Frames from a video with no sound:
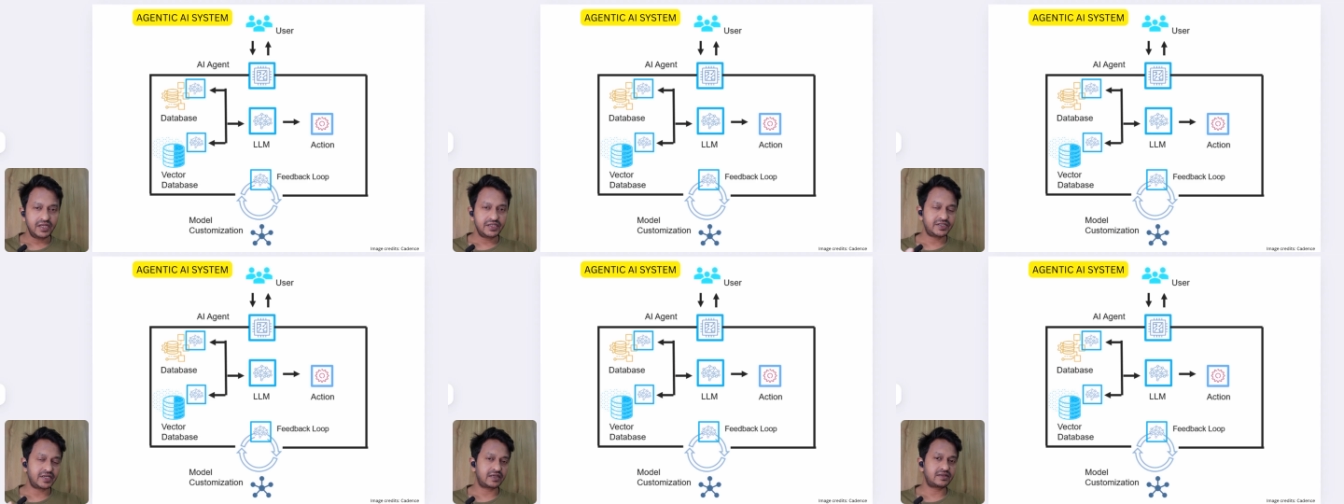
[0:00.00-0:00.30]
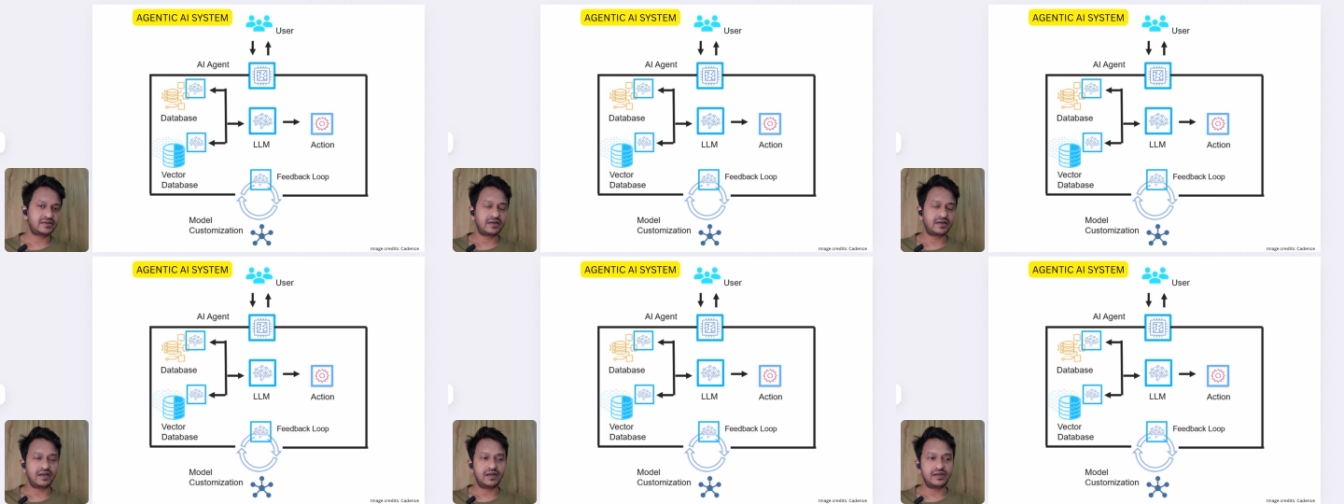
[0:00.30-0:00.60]

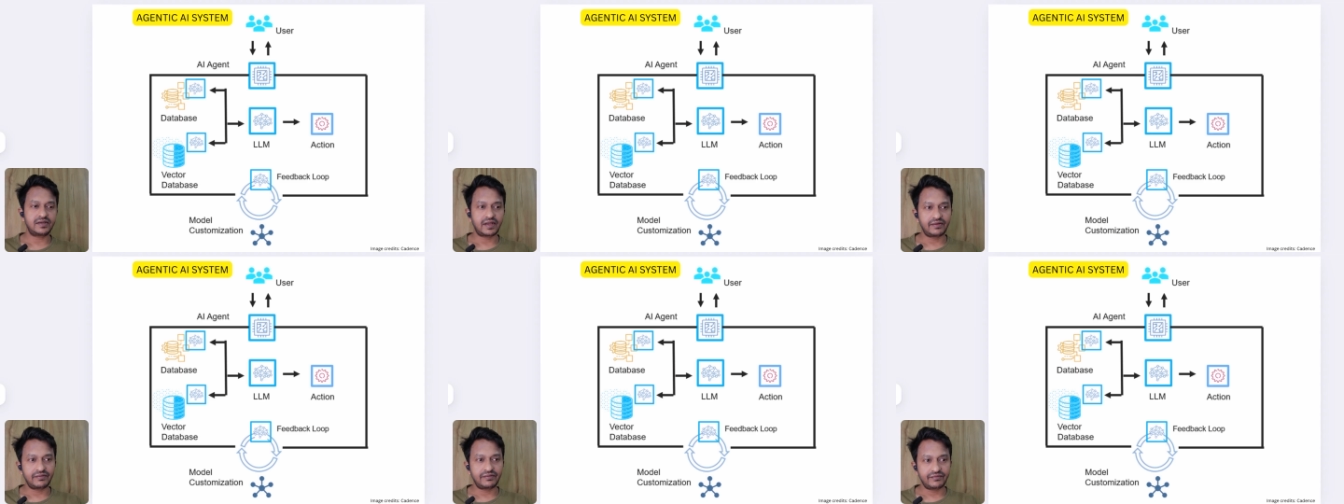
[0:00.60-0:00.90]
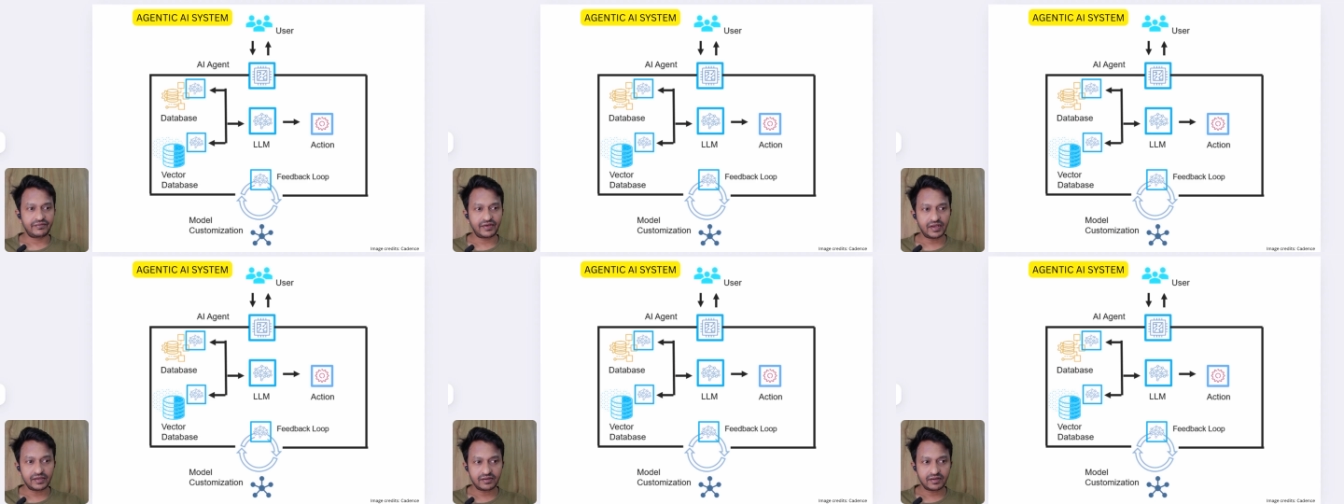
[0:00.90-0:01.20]
checks real
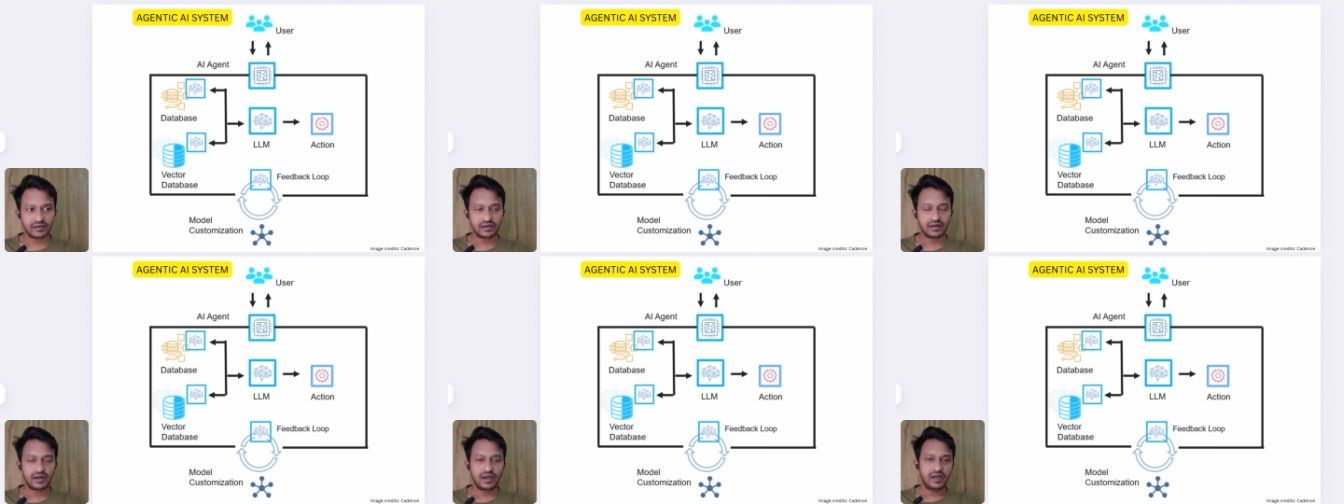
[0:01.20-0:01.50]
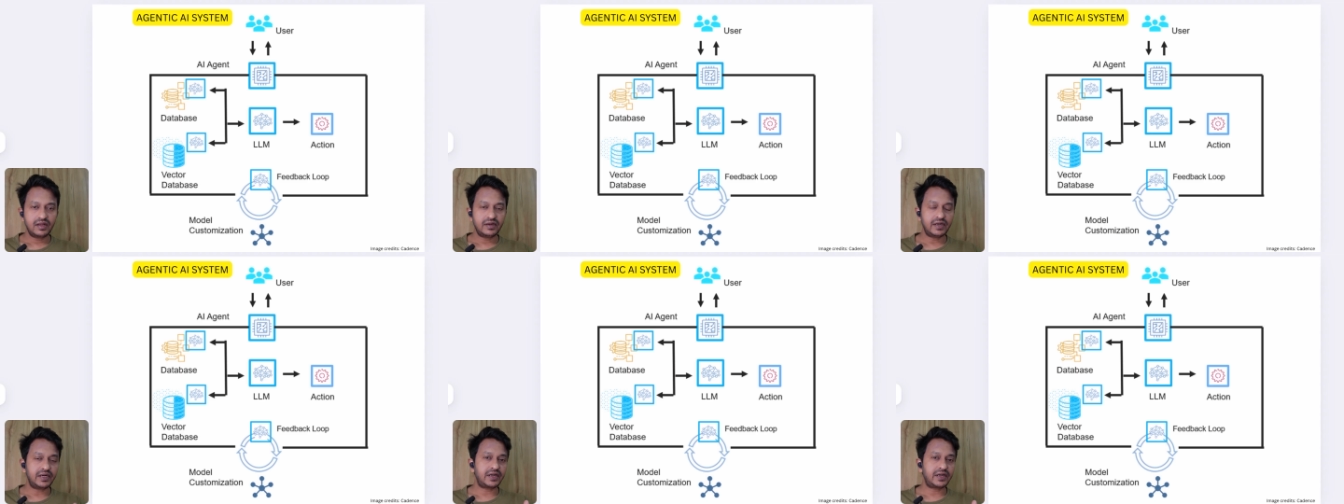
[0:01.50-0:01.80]
time weather,
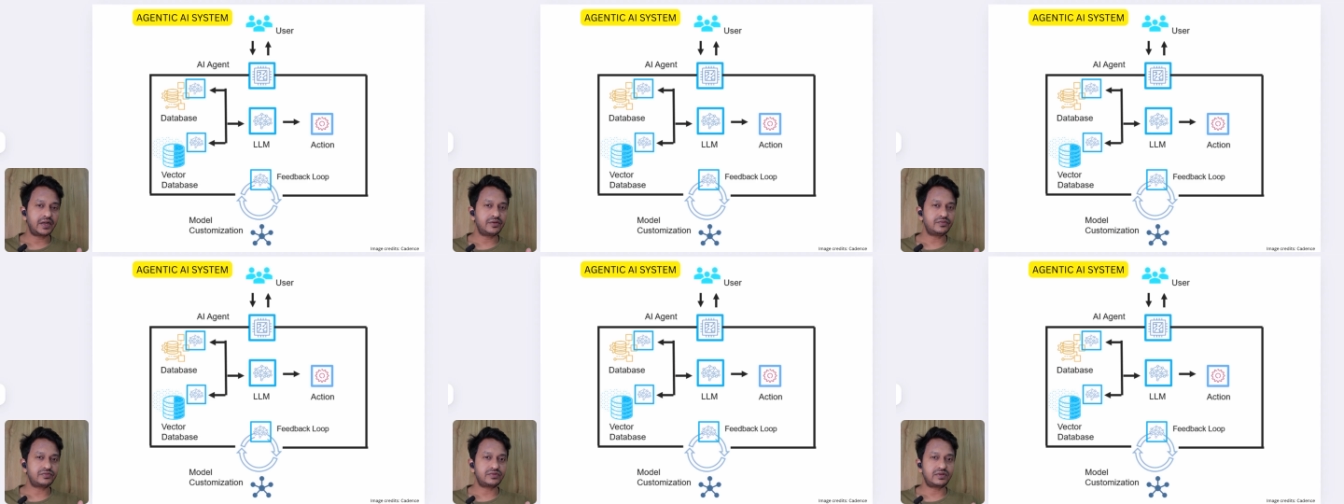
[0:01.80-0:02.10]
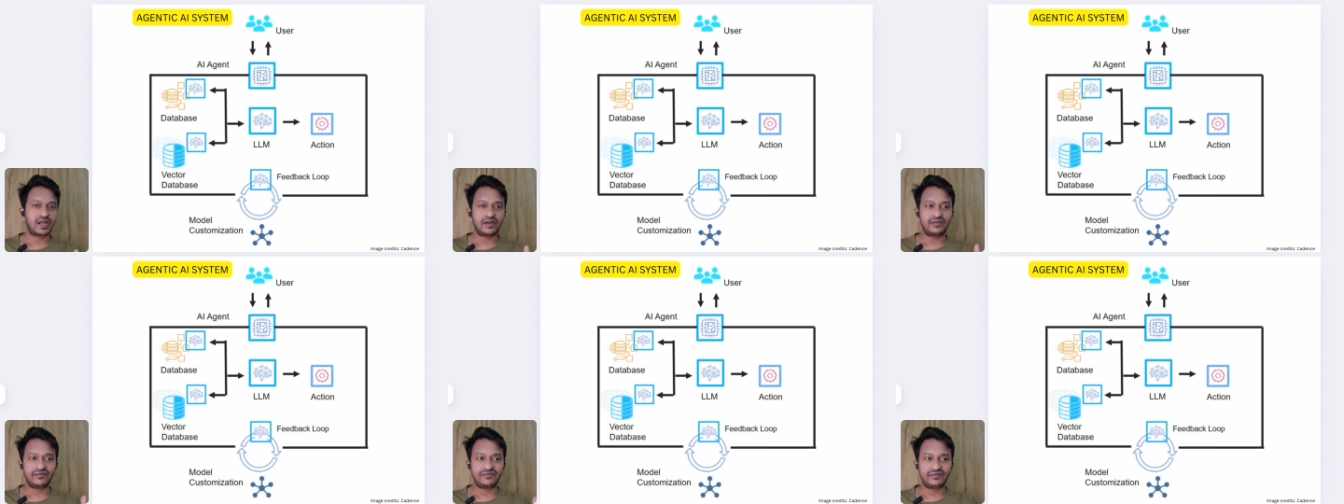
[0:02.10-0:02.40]
retrieves
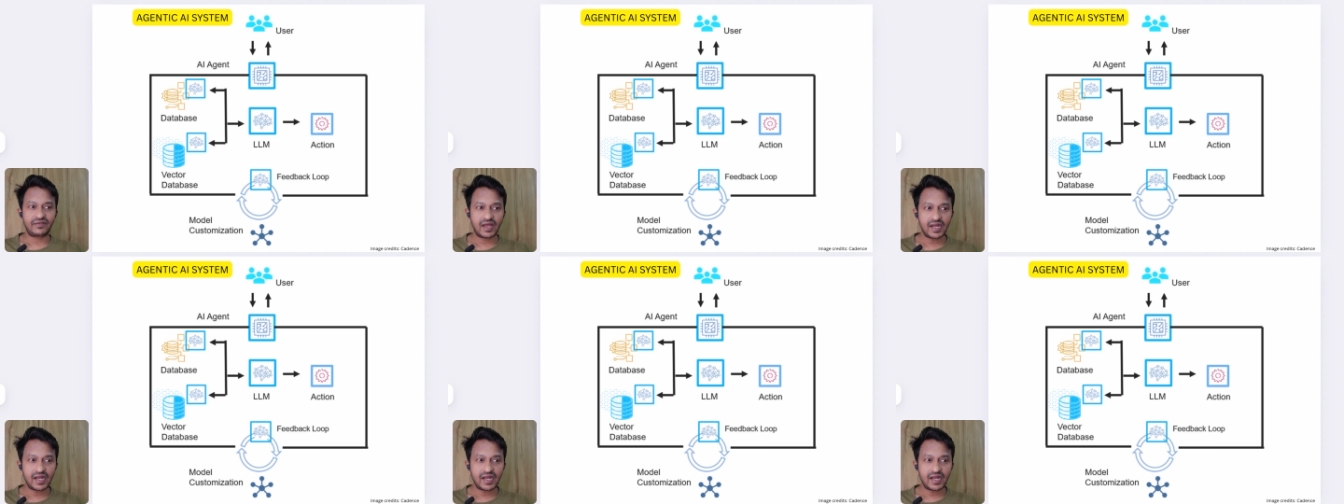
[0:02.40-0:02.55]
live